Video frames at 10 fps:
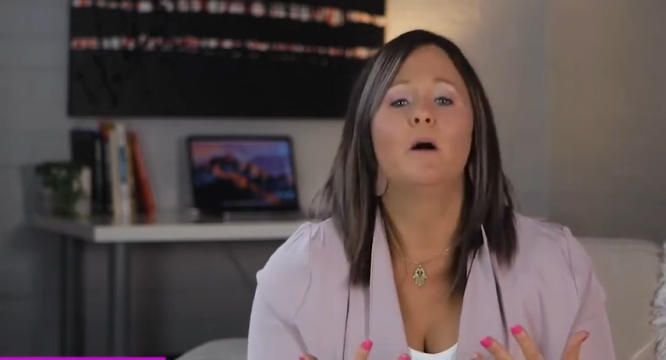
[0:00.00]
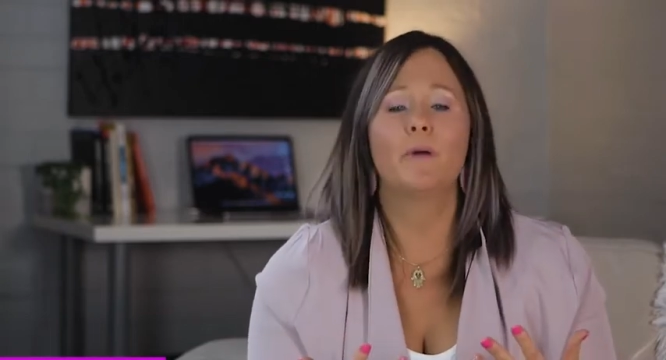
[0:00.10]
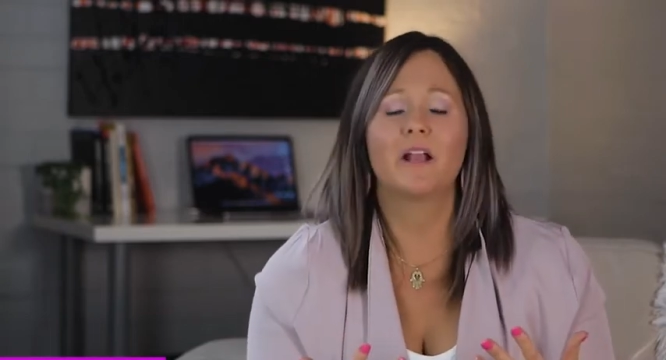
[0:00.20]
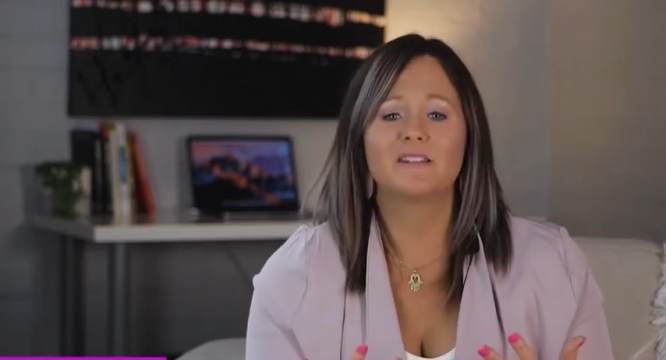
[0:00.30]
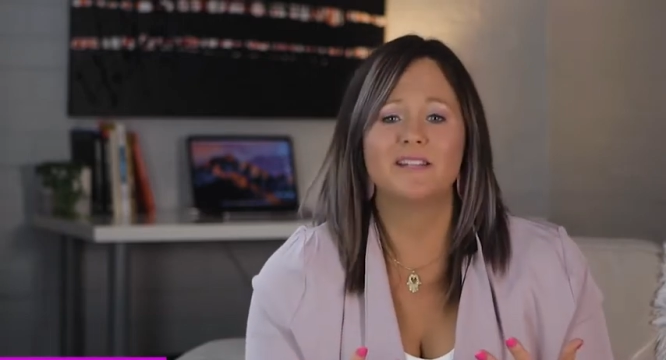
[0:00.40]

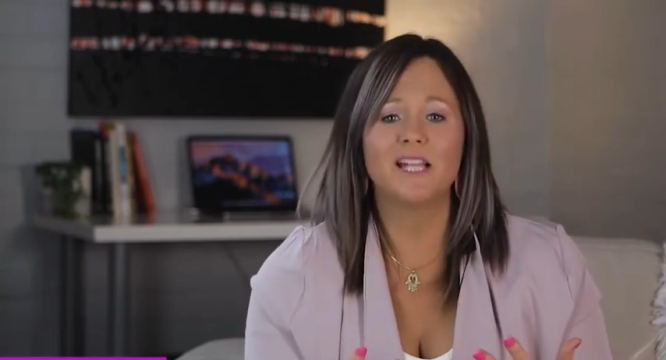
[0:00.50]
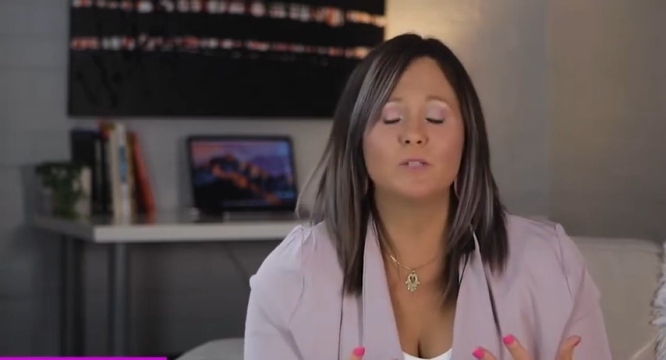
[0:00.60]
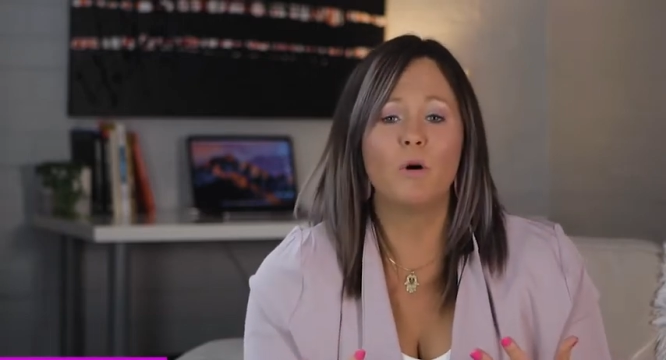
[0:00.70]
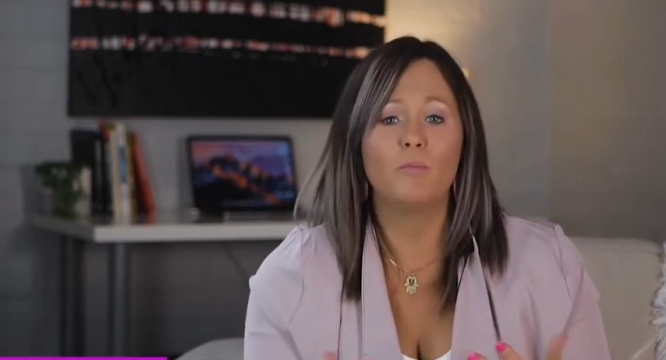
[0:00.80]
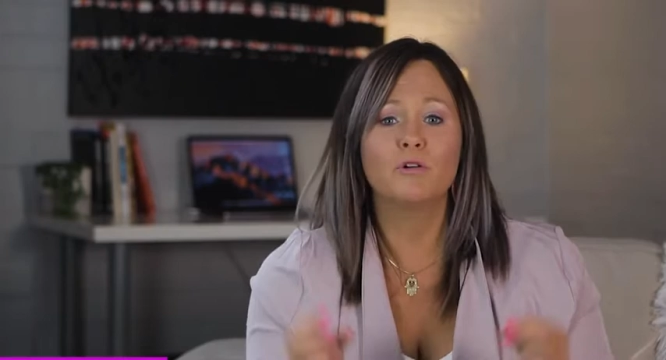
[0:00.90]
because
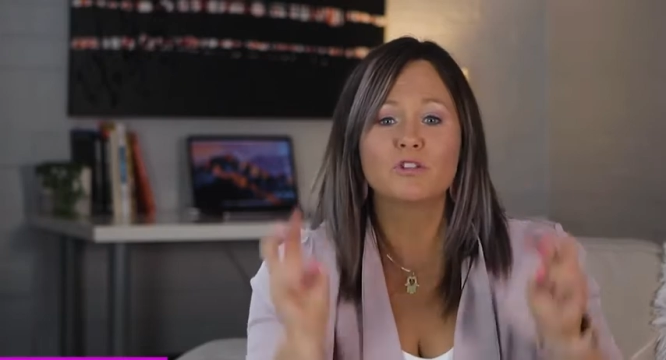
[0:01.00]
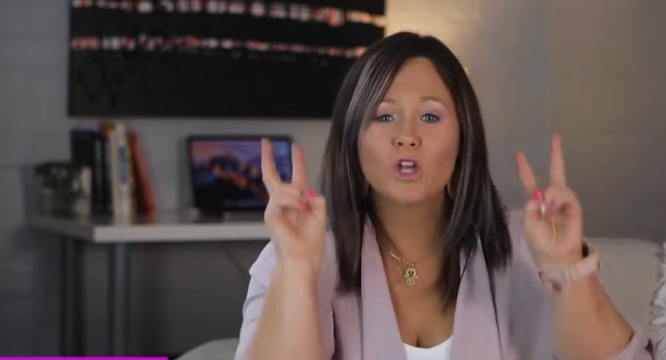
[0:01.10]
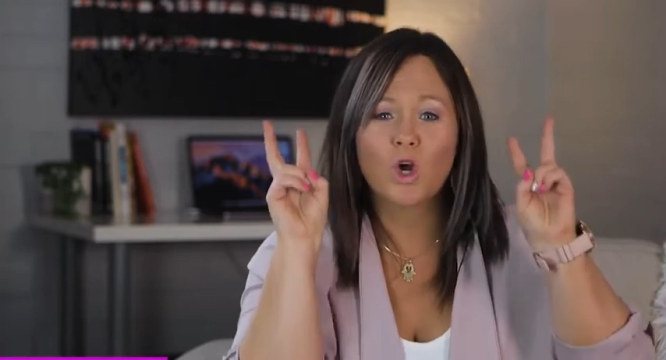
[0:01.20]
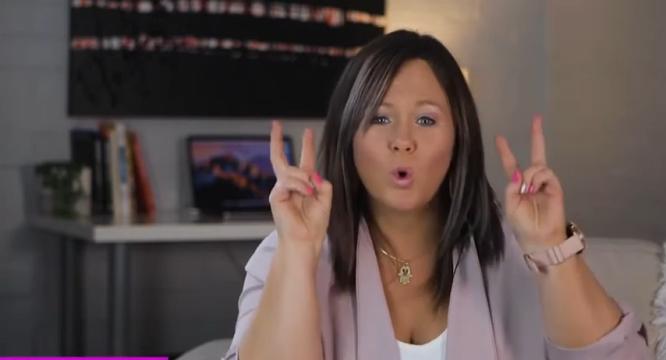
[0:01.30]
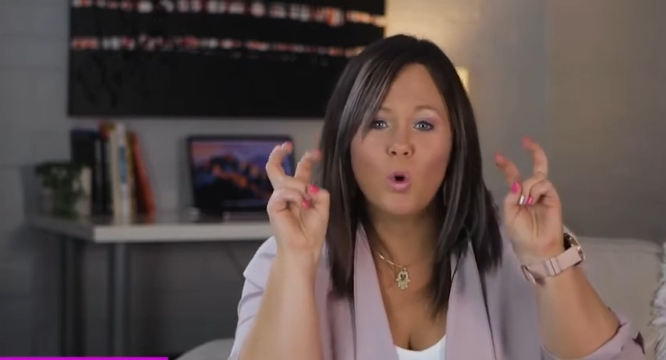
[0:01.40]
that's what puts
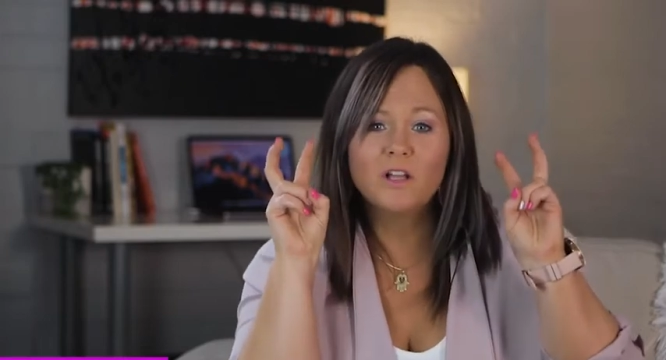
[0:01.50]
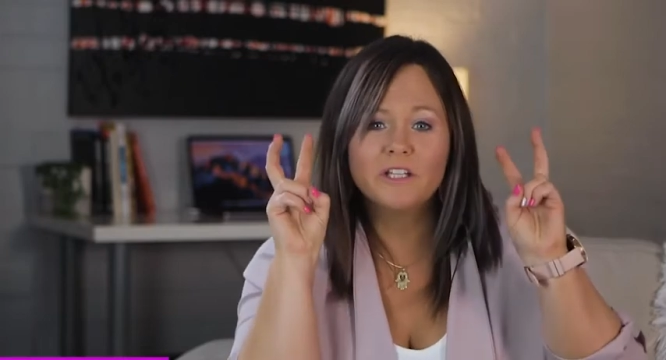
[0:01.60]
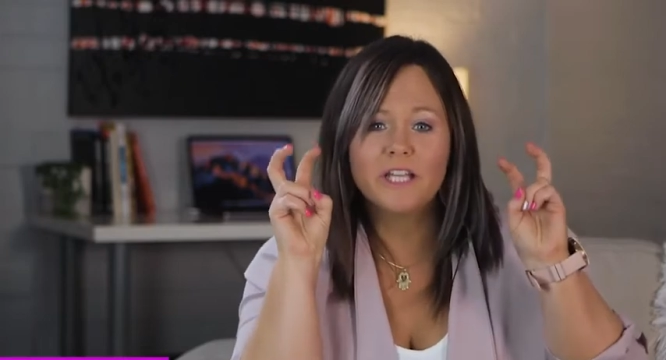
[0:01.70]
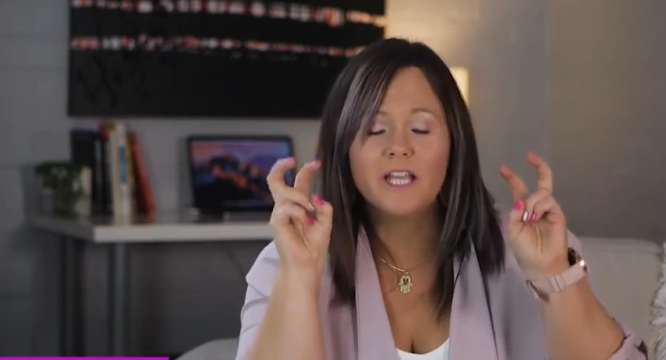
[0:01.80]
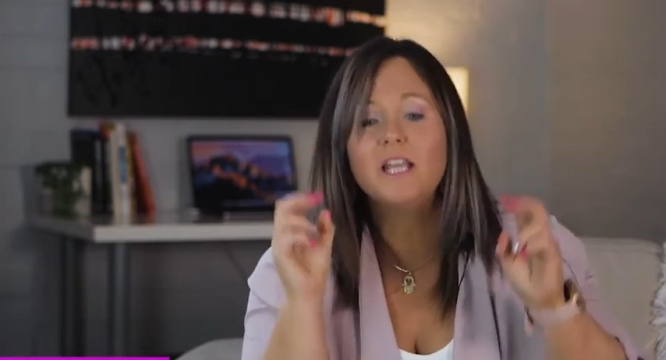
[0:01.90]
the
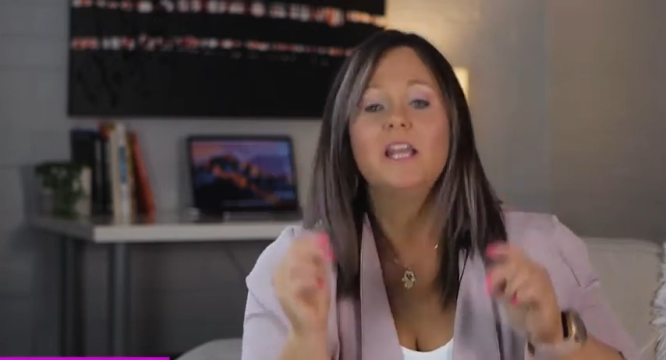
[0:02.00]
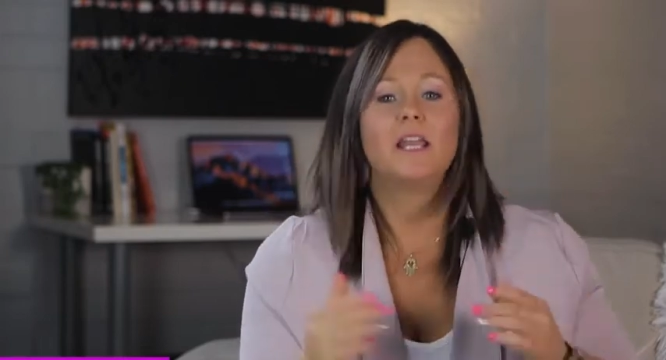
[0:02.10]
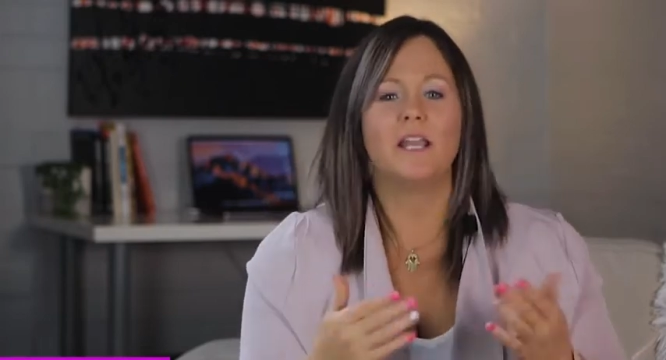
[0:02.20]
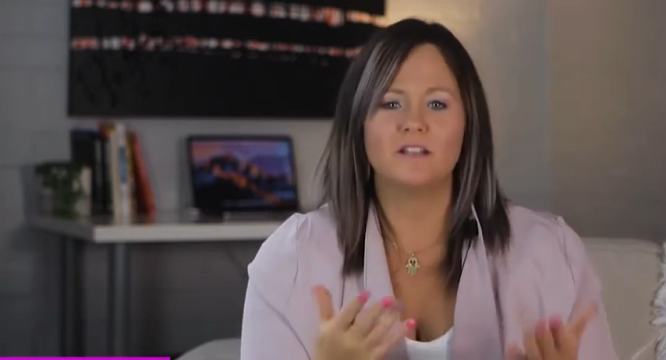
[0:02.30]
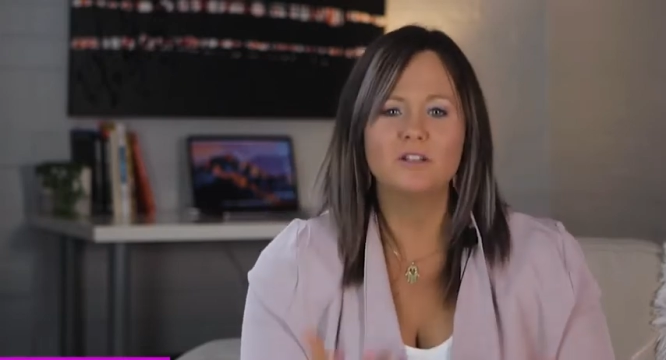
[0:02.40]
quality
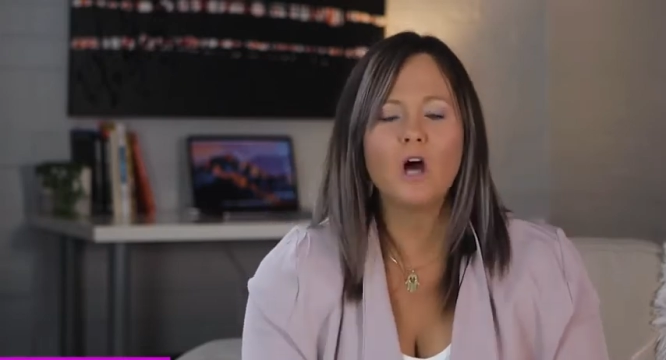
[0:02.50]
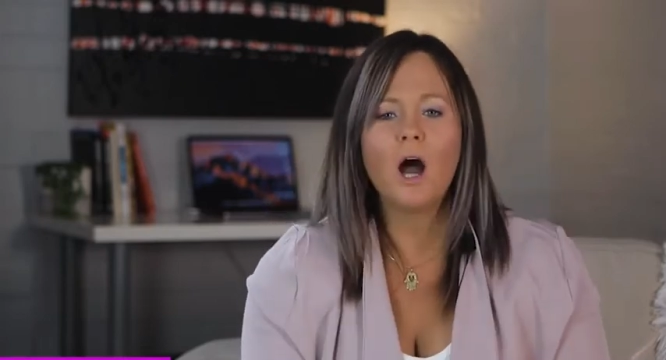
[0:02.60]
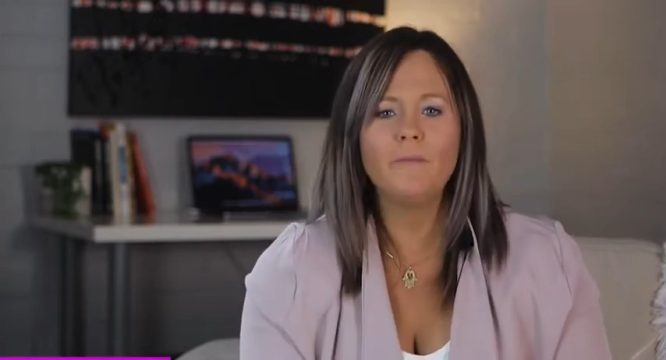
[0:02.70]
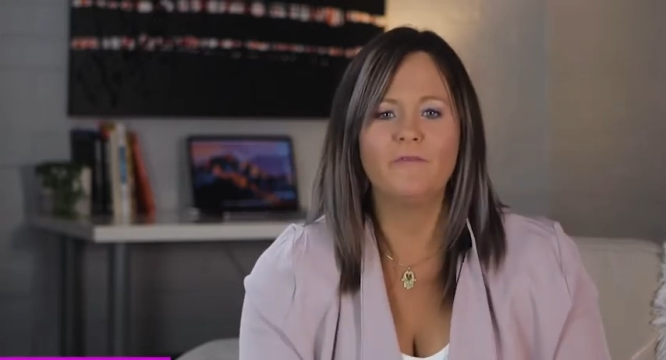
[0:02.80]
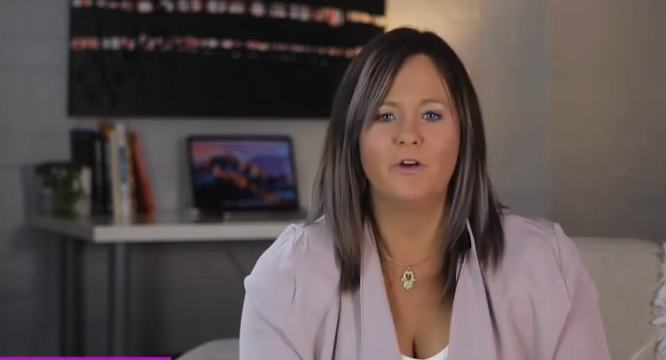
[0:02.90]
in
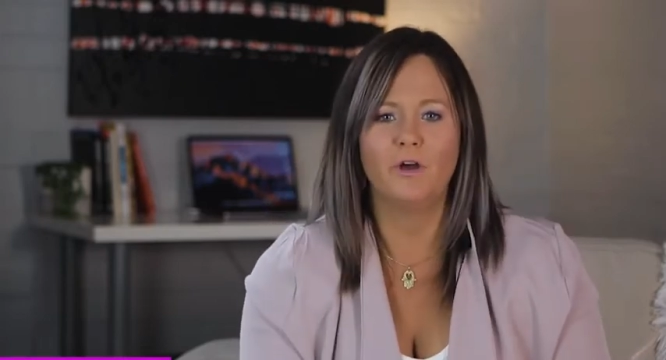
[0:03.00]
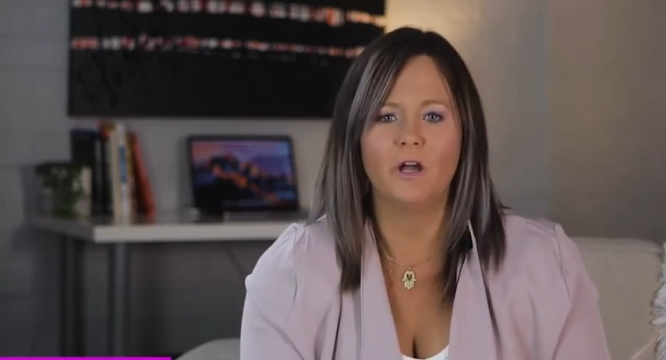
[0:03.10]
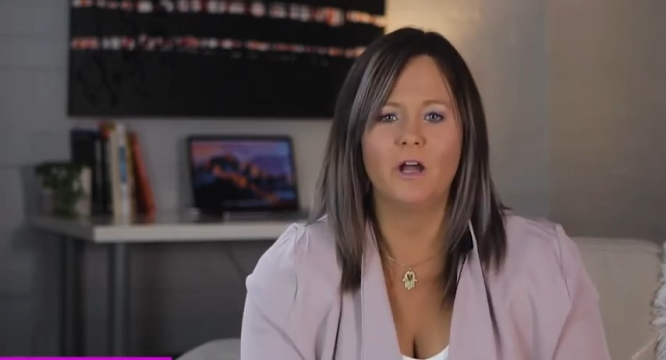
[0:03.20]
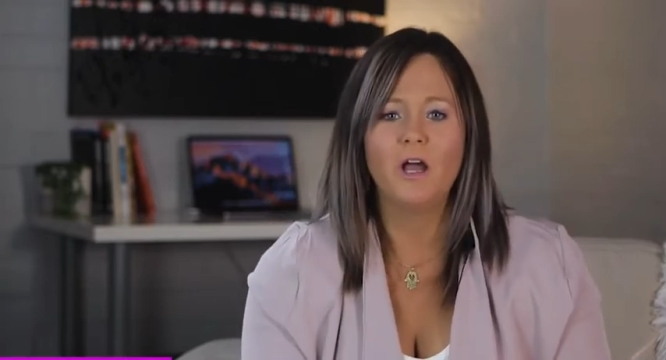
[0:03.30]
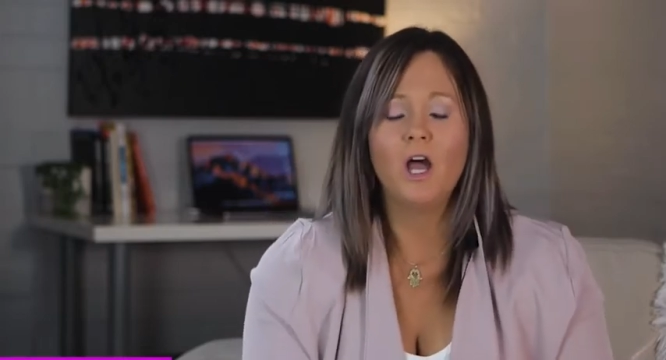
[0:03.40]
time for
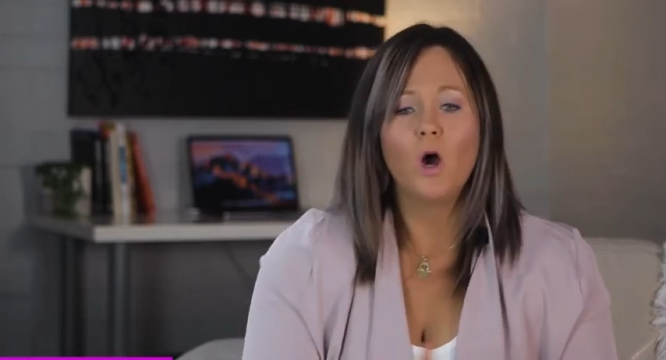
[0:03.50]
her.